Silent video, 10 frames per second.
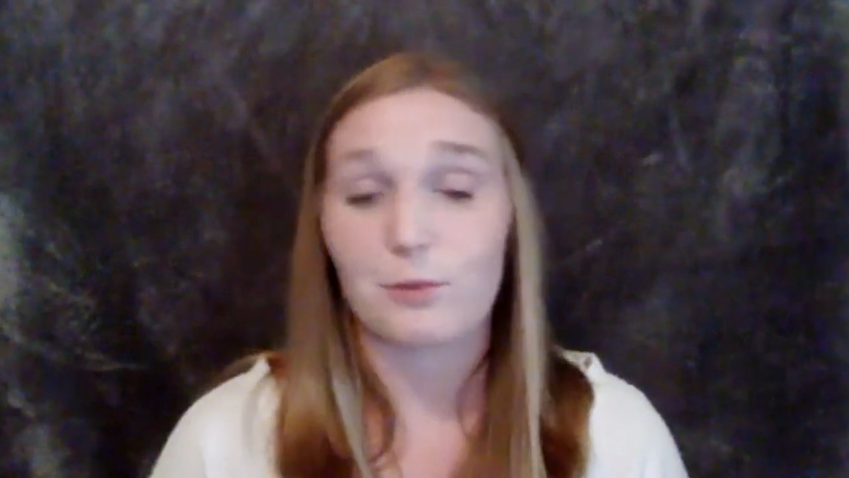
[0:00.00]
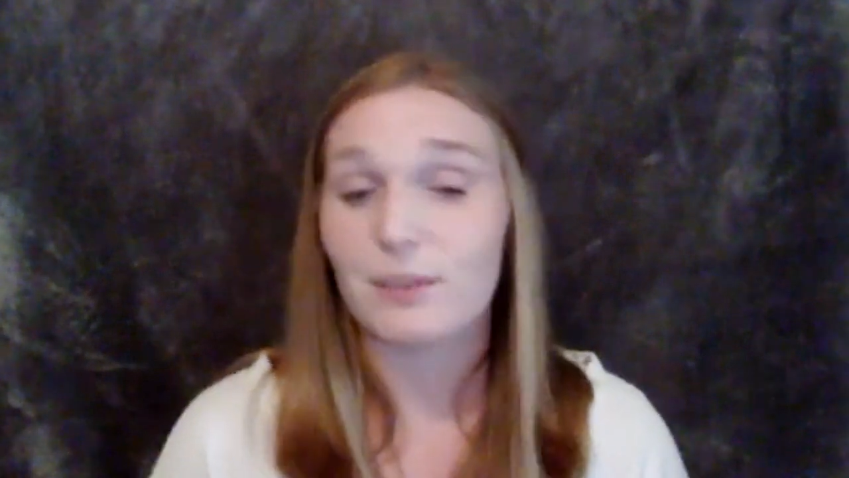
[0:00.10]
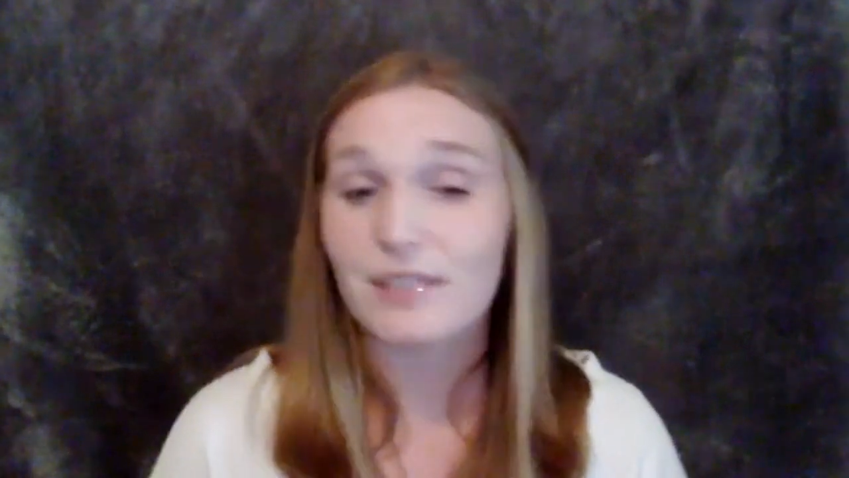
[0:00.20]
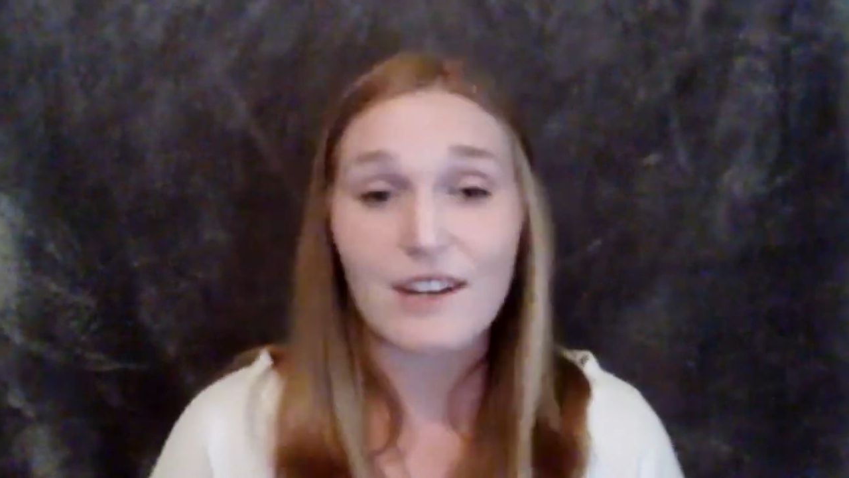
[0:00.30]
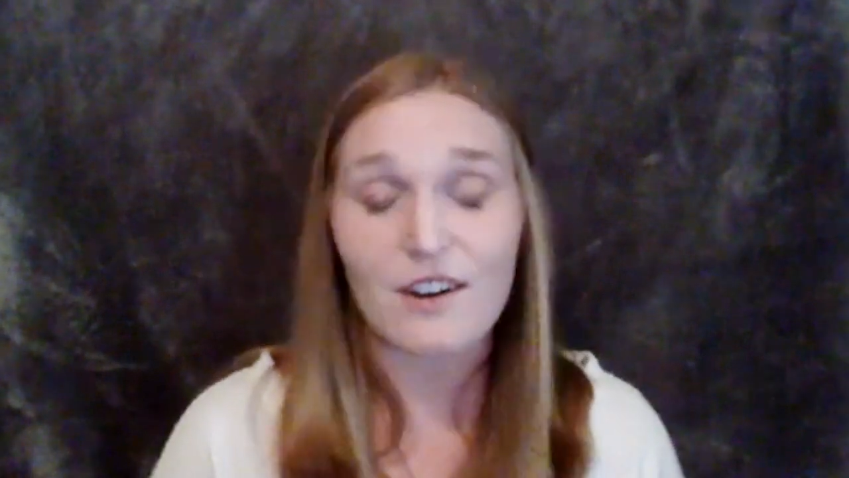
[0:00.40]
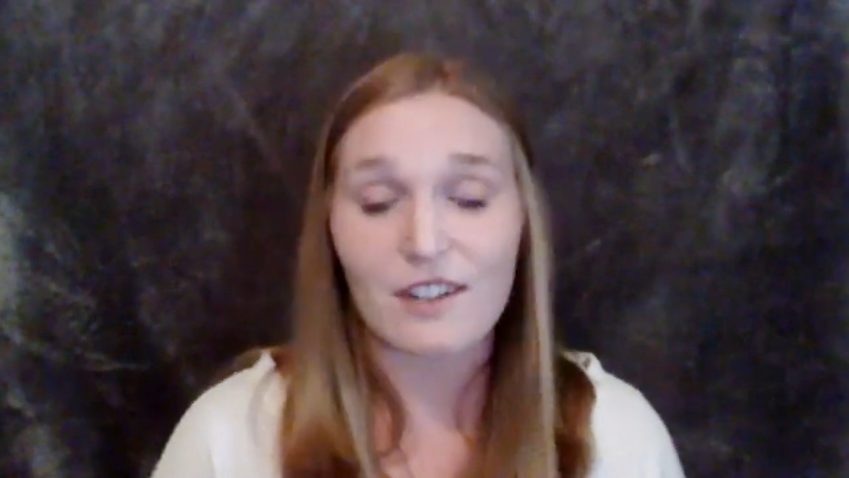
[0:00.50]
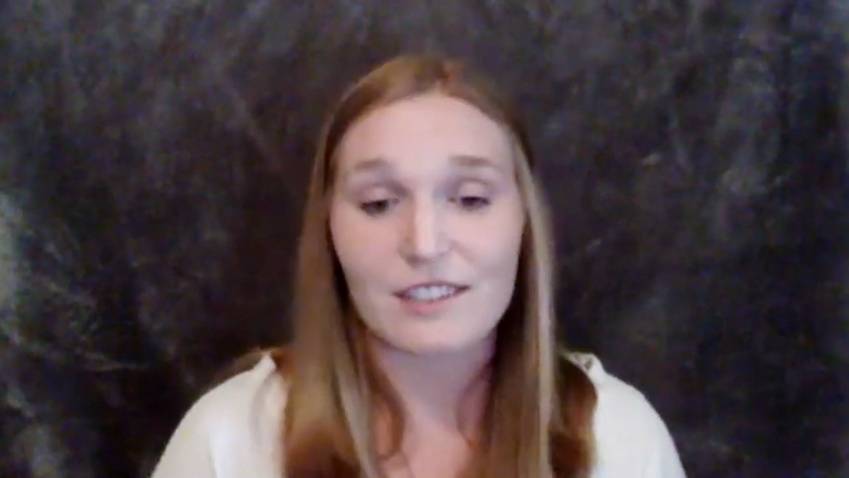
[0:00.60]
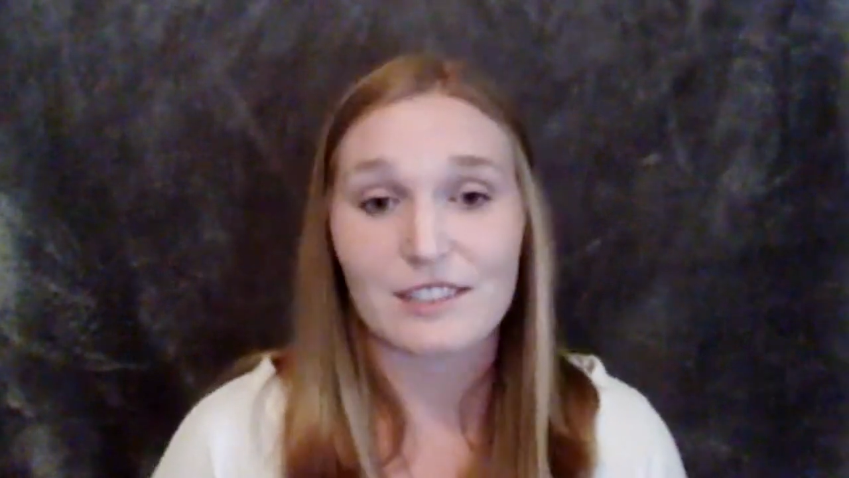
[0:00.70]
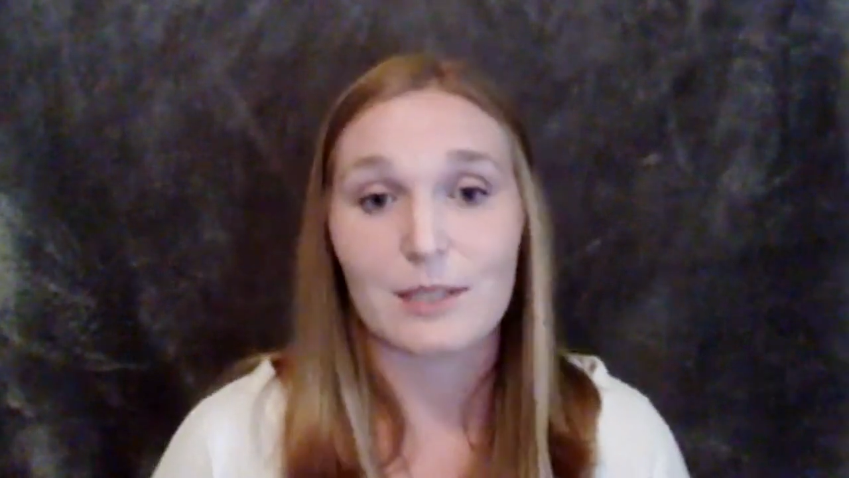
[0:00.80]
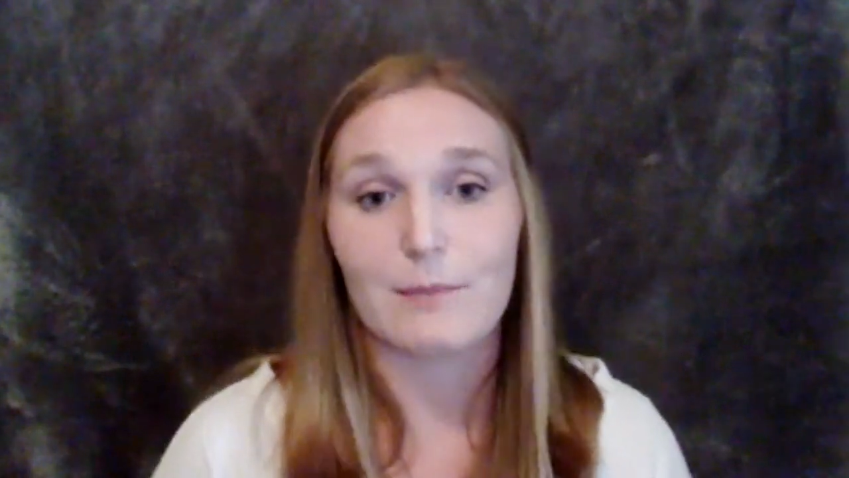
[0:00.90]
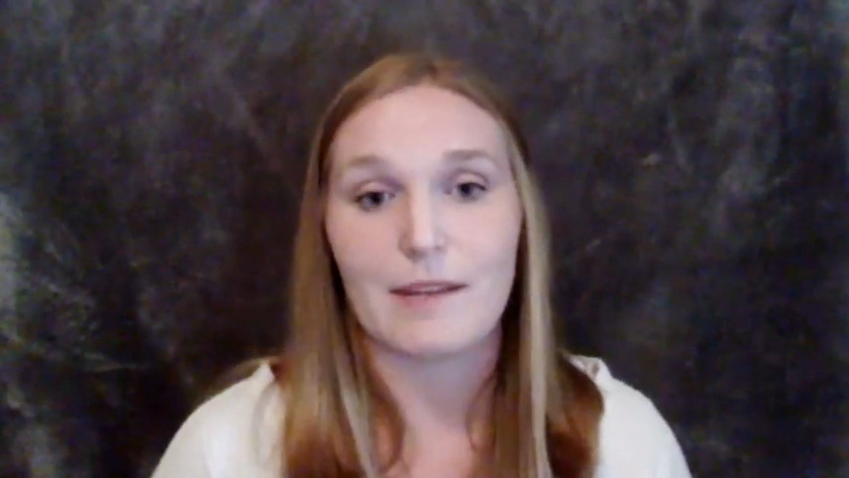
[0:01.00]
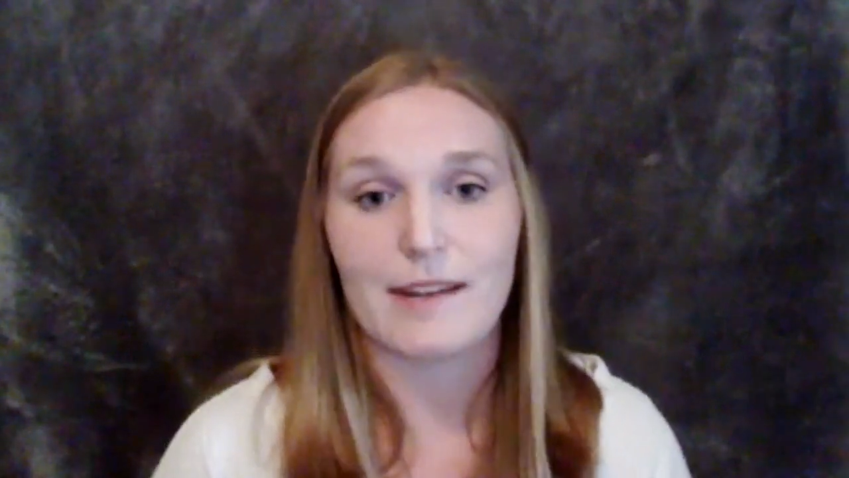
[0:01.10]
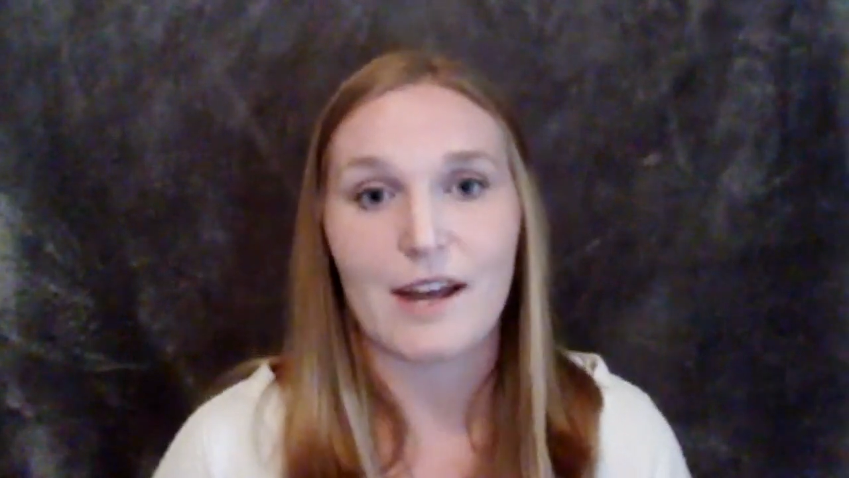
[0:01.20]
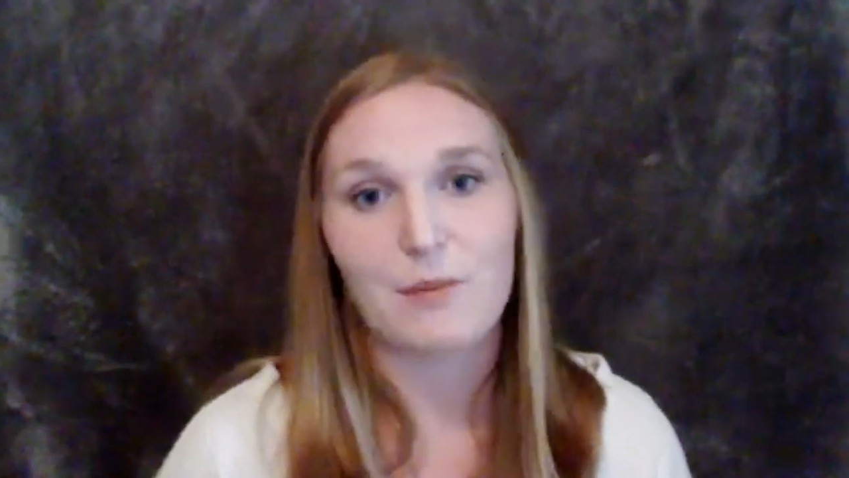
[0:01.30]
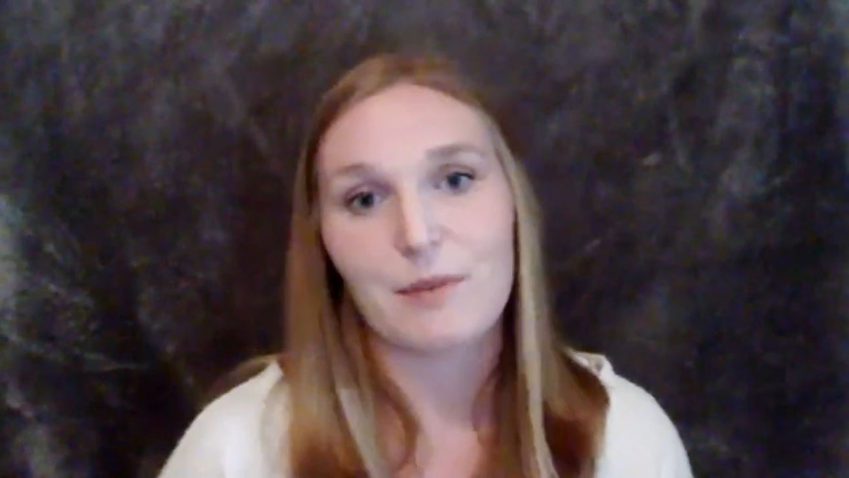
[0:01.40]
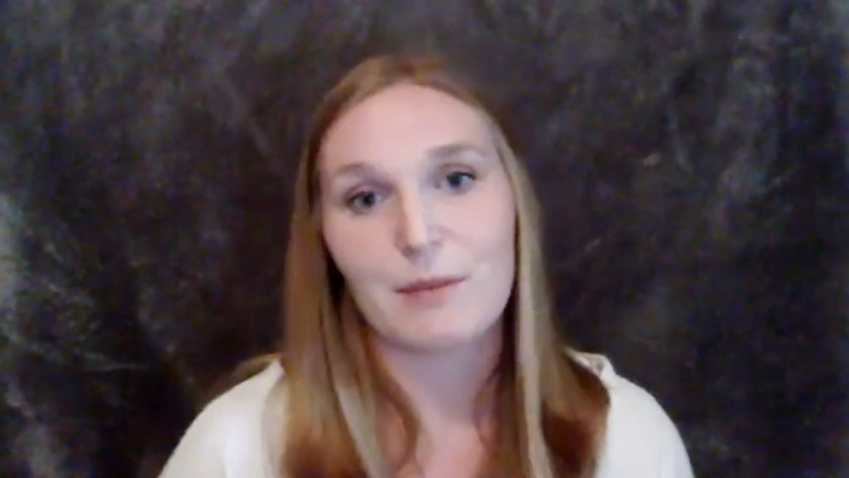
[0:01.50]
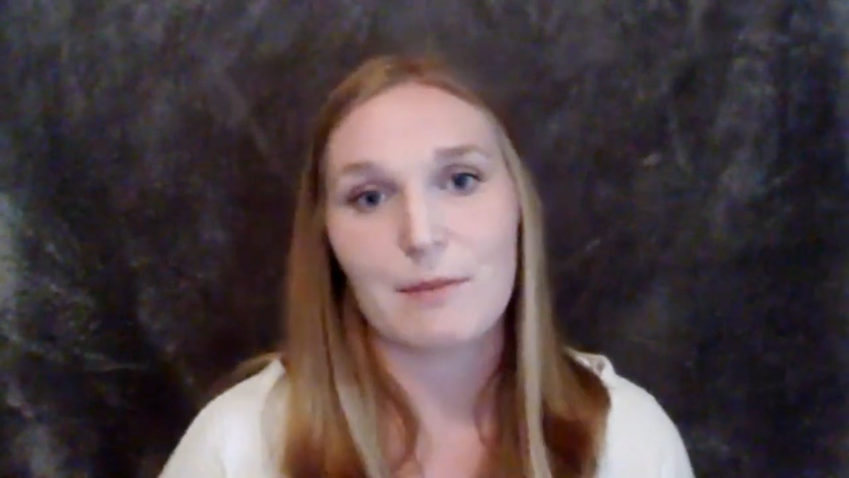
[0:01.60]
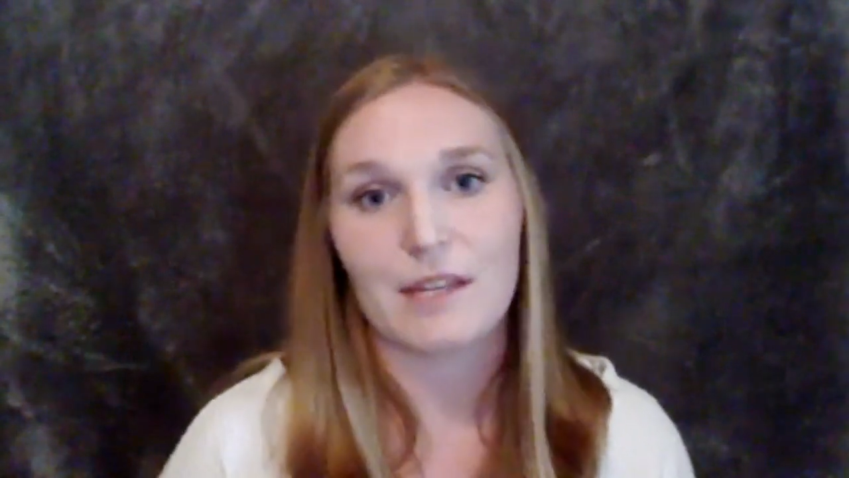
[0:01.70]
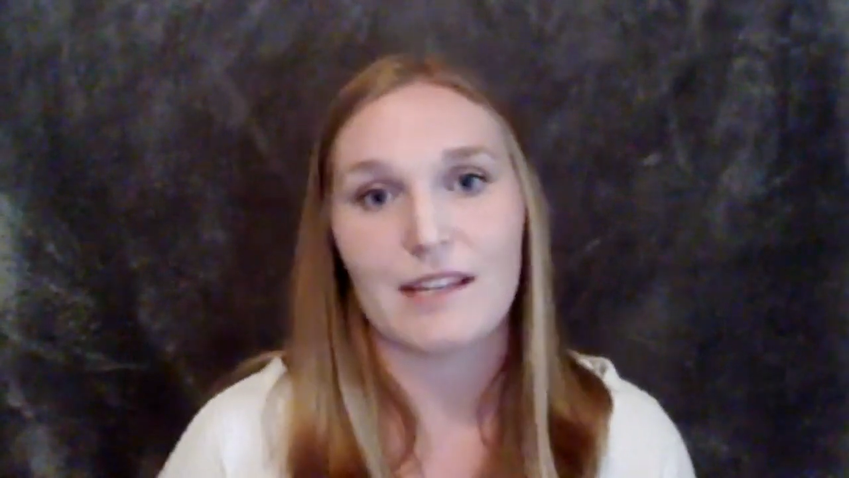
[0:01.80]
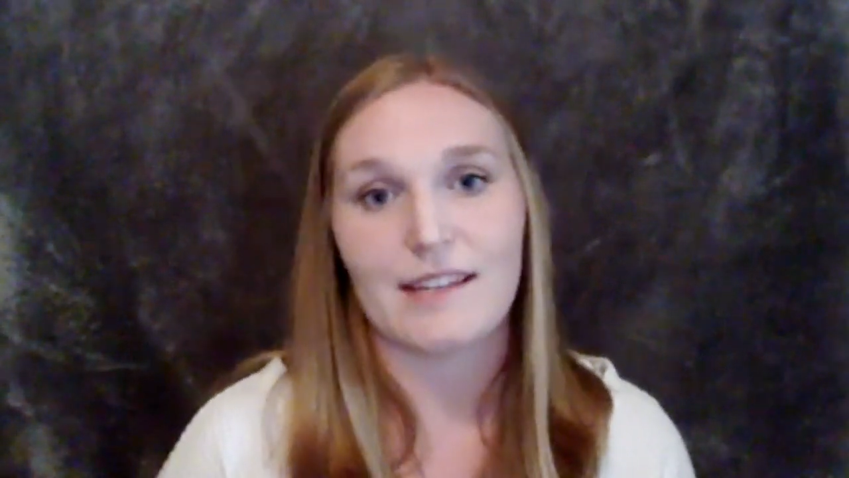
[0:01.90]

really awesome in helping me